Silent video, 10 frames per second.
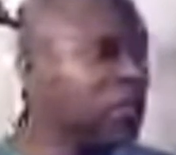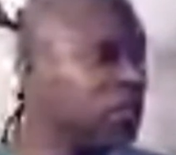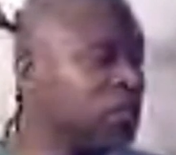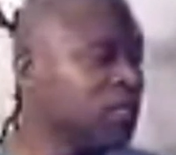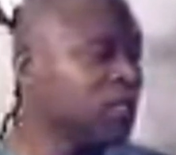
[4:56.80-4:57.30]

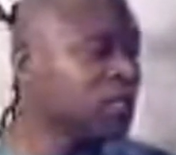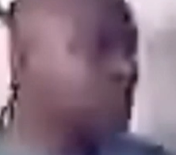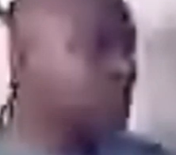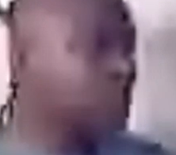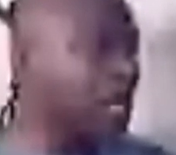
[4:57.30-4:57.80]
And
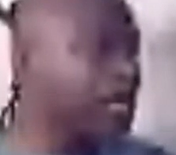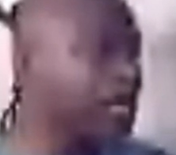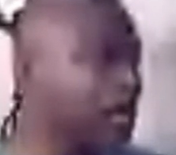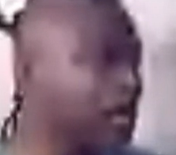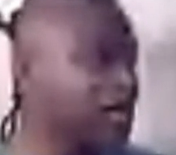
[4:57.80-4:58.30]

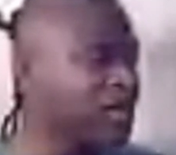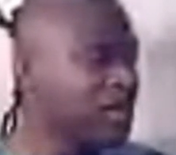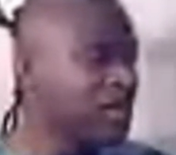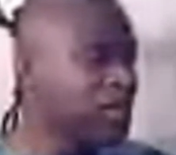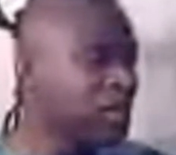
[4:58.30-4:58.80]

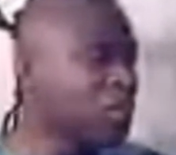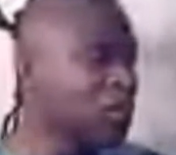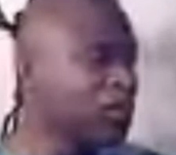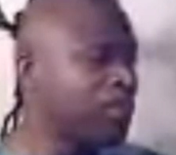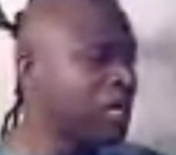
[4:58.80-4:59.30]
we'll
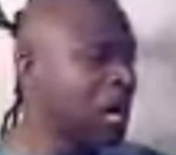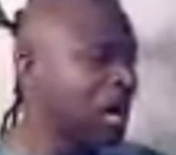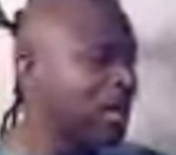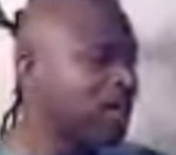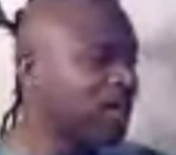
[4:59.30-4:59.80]
be all right,
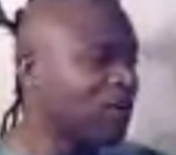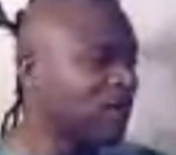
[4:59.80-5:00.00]
okay?